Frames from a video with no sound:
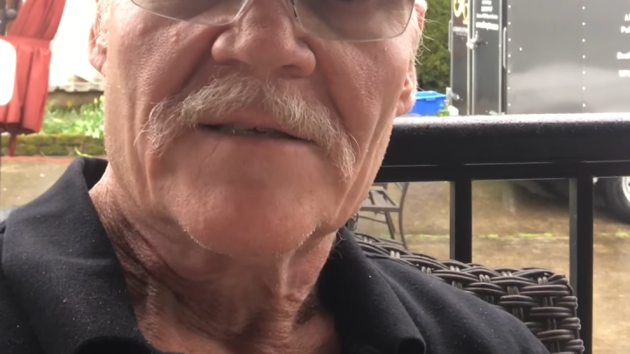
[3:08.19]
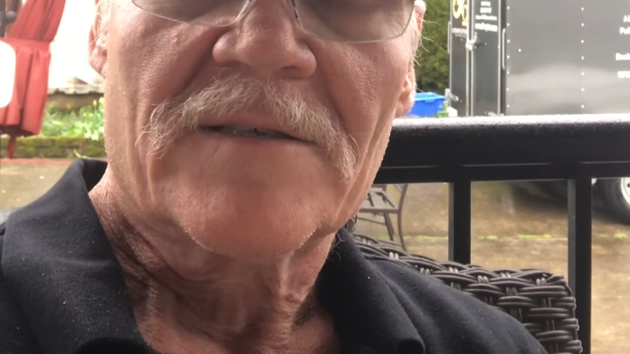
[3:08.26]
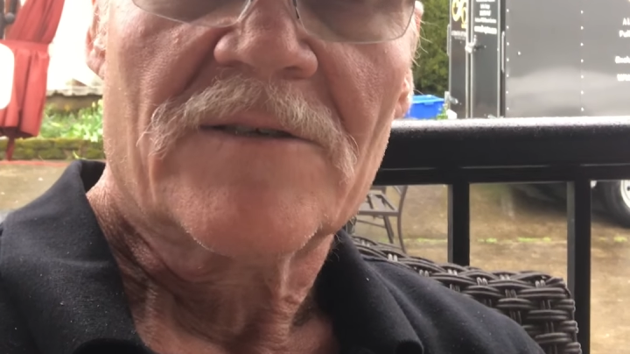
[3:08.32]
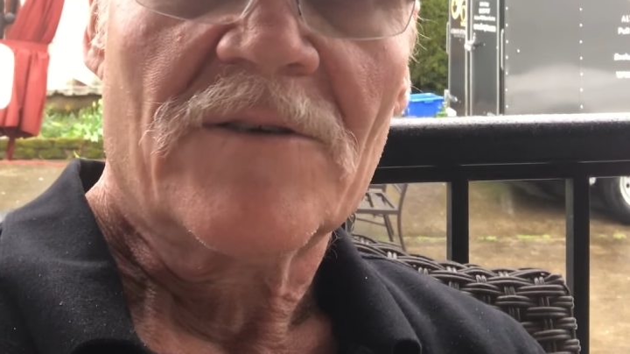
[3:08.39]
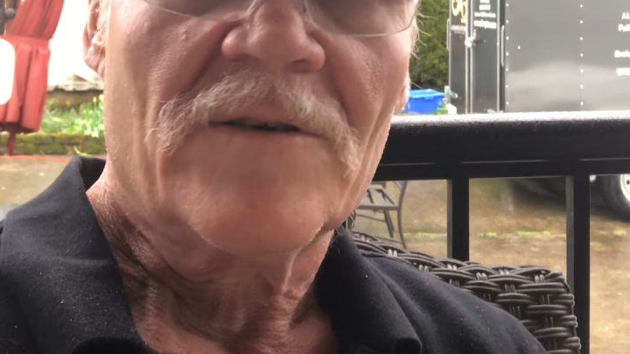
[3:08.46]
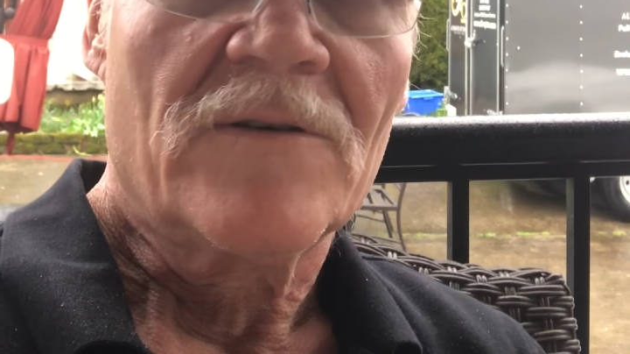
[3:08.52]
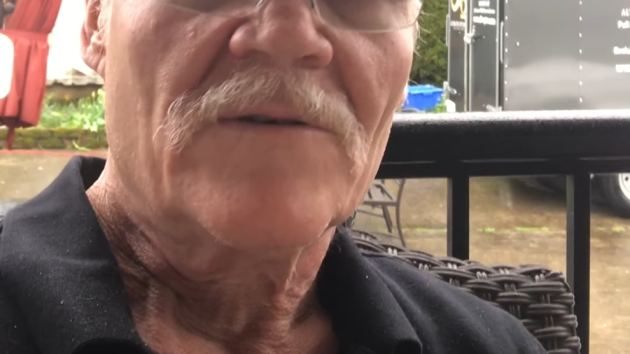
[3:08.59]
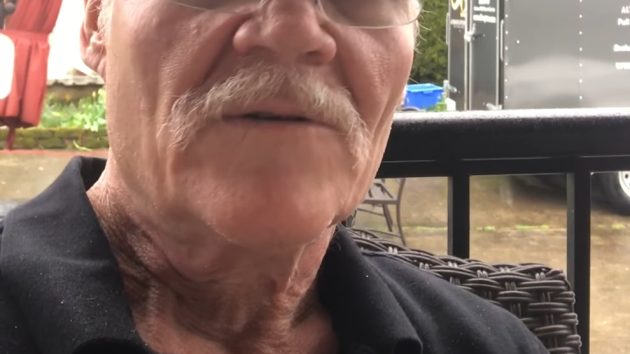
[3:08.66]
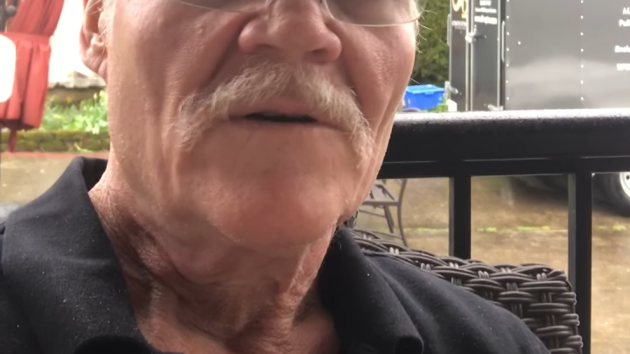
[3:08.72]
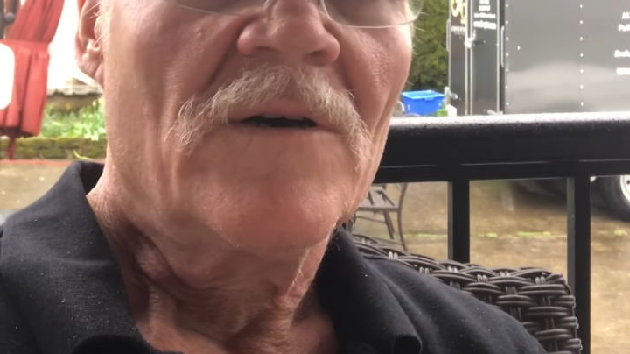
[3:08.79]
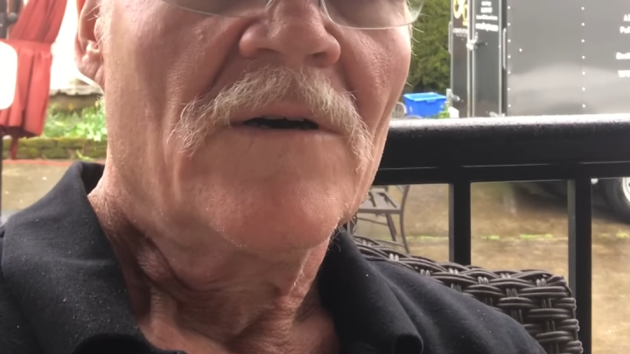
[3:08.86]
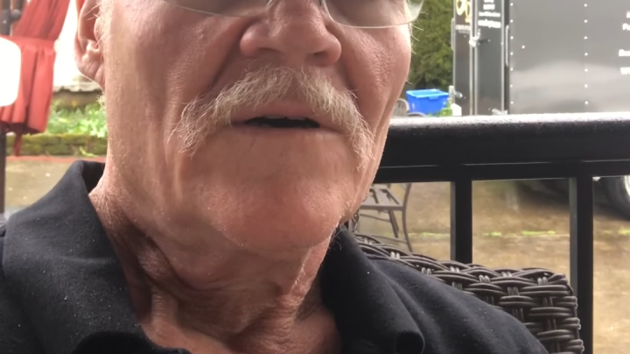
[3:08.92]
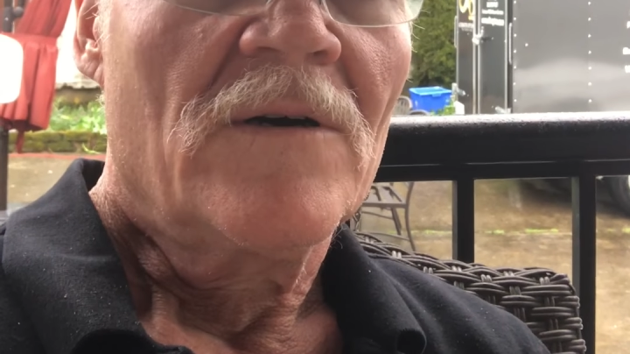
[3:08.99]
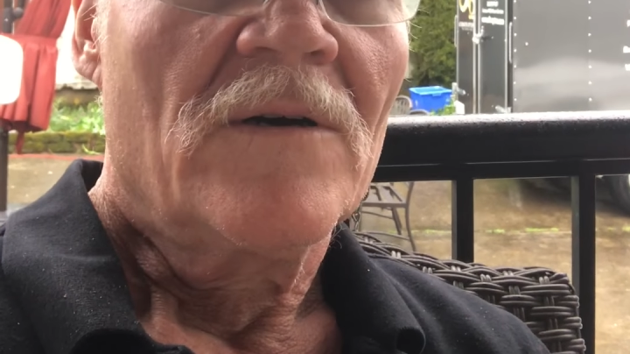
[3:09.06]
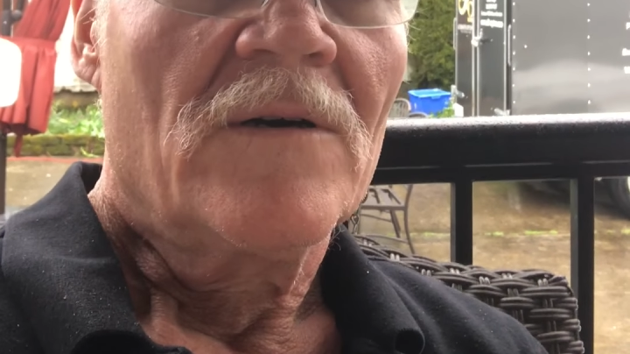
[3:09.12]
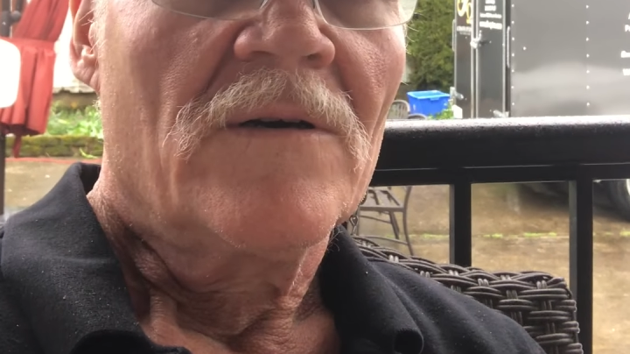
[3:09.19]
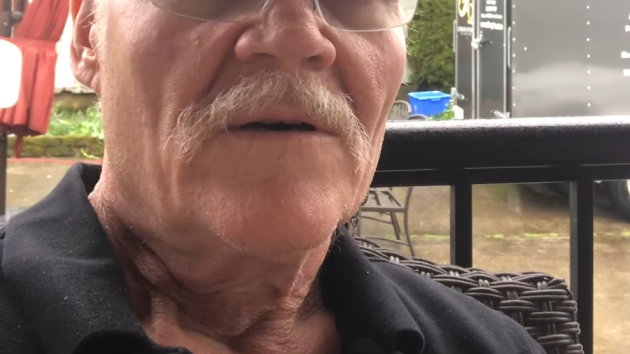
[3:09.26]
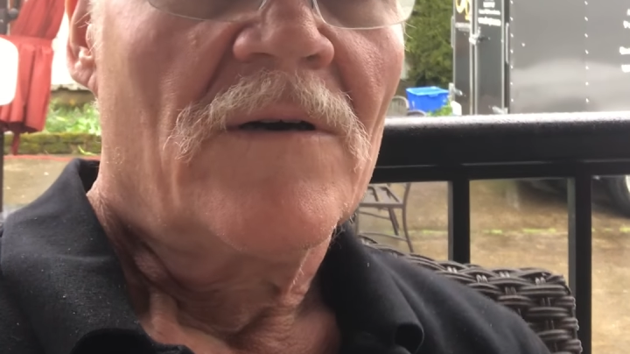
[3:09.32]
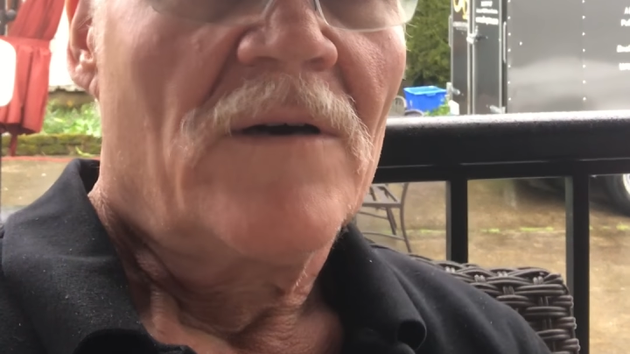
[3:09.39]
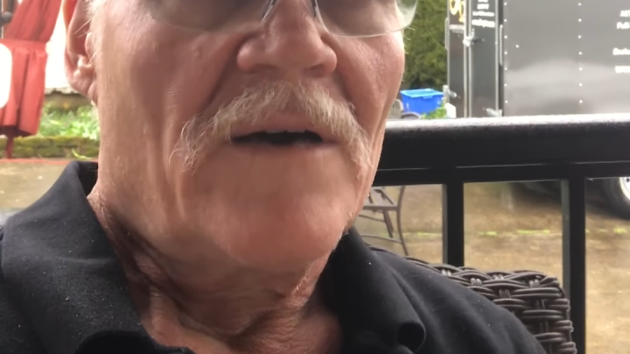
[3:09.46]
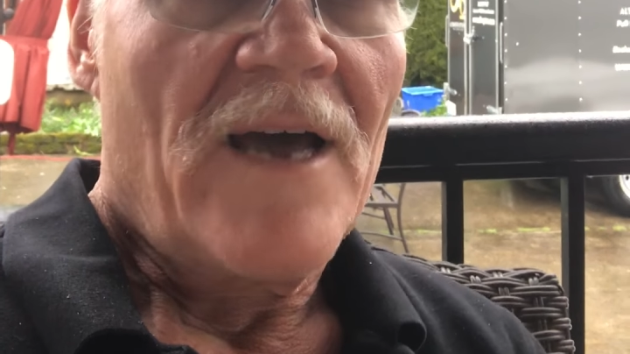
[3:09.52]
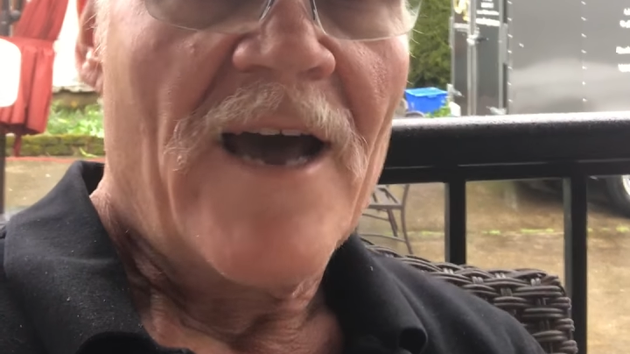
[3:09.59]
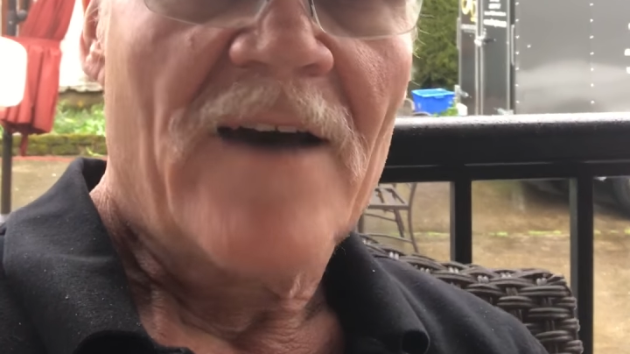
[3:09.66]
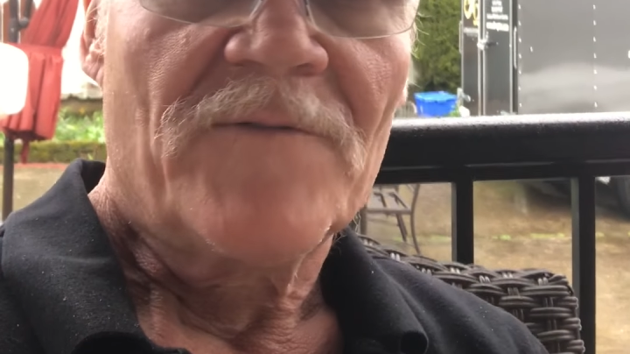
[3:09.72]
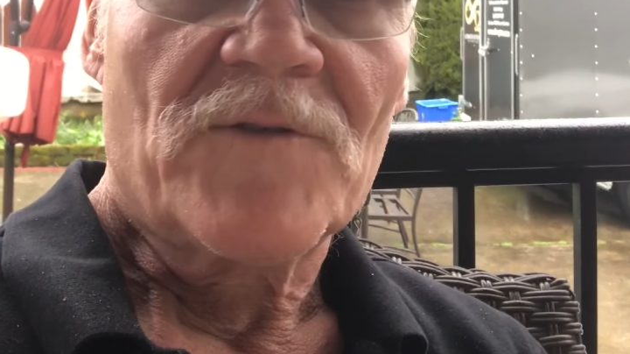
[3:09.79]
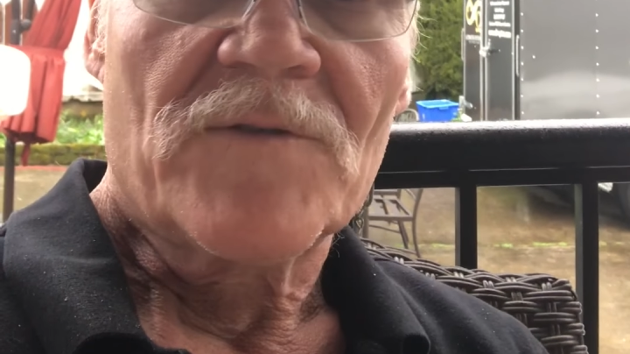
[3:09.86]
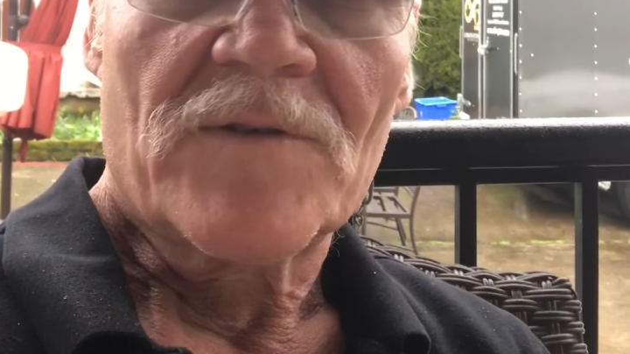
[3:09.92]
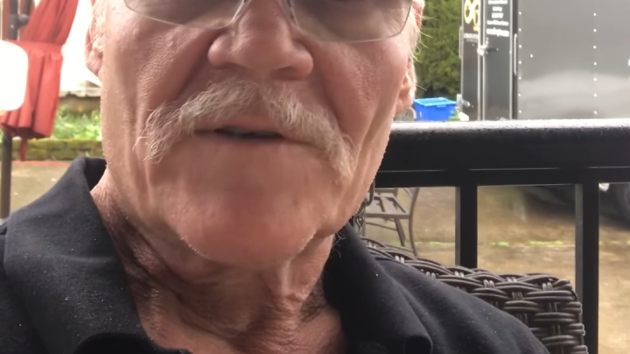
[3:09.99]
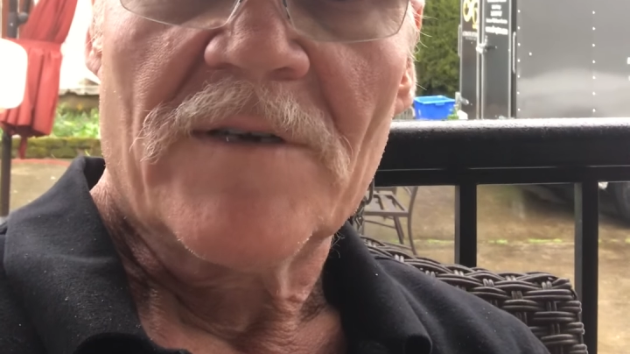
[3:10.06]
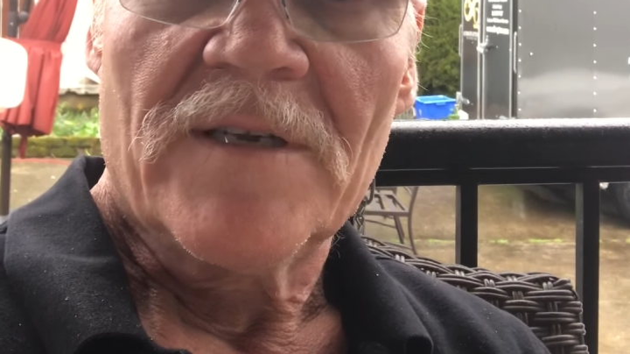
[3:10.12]
So
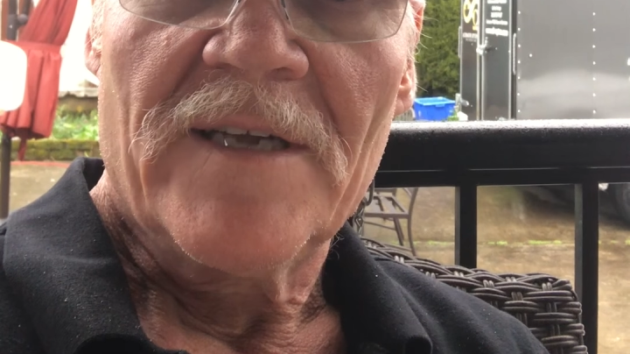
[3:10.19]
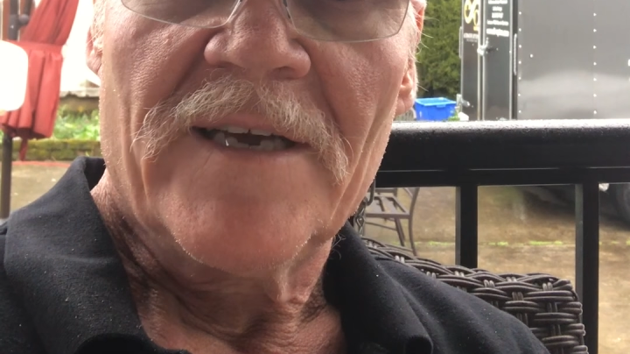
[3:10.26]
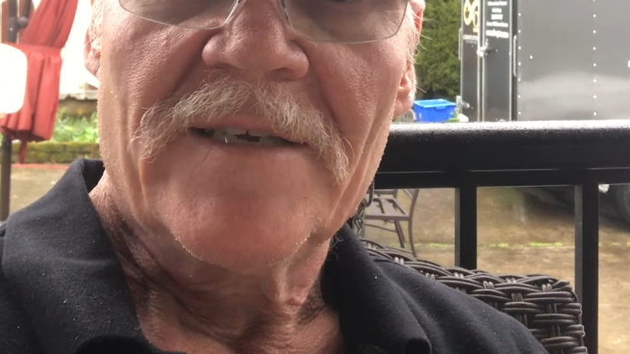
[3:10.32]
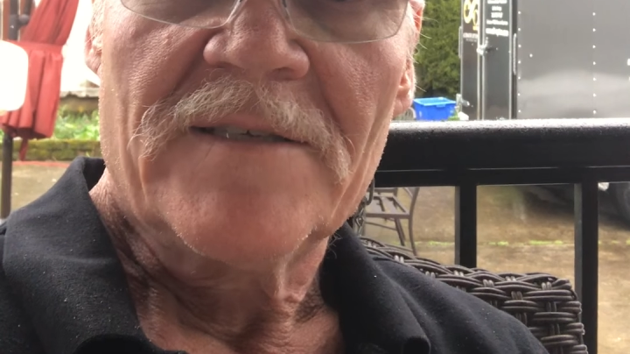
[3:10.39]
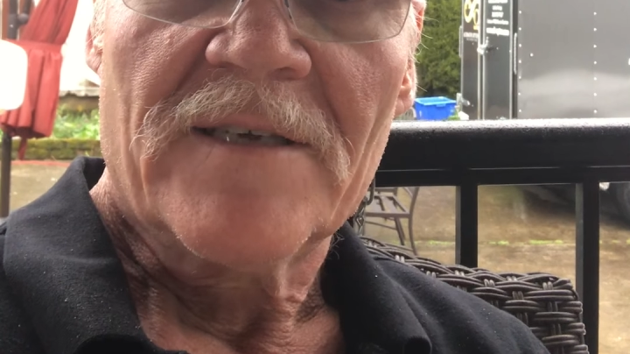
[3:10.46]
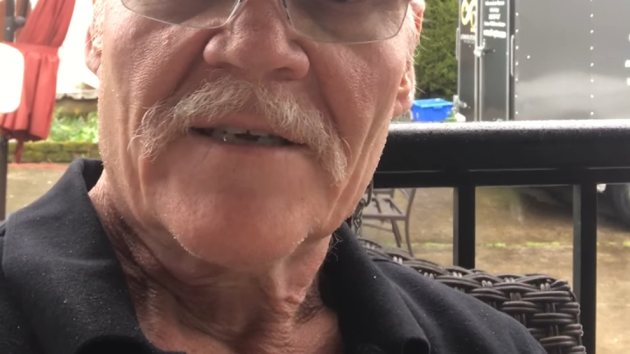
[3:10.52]
after 30 days,